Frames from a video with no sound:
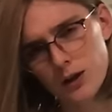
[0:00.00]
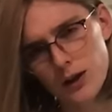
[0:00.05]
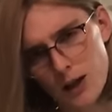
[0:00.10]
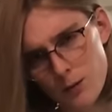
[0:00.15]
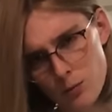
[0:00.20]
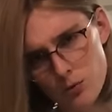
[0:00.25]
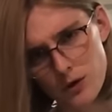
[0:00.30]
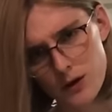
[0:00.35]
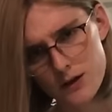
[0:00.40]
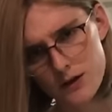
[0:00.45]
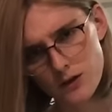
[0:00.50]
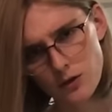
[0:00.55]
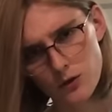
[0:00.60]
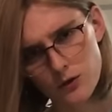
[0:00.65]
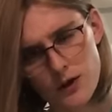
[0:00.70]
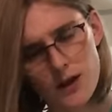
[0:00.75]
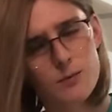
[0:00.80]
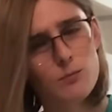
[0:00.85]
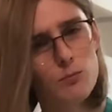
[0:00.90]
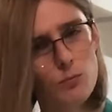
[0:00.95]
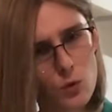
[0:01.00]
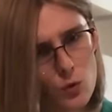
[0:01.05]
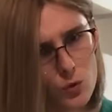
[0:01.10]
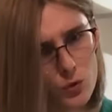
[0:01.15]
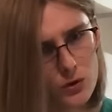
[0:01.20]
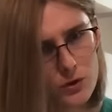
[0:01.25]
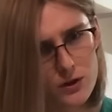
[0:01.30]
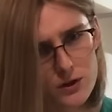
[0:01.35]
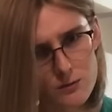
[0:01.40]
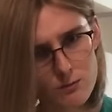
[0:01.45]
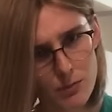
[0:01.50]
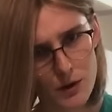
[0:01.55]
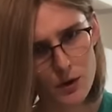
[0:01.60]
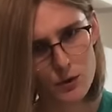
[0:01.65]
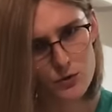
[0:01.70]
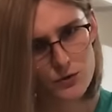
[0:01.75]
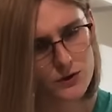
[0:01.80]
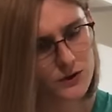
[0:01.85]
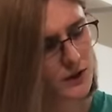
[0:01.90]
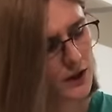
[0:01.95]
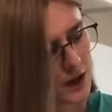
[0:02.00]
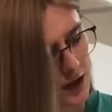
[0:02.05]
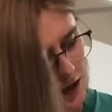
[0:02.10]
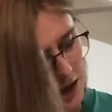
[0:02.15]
elaborate on that more in post,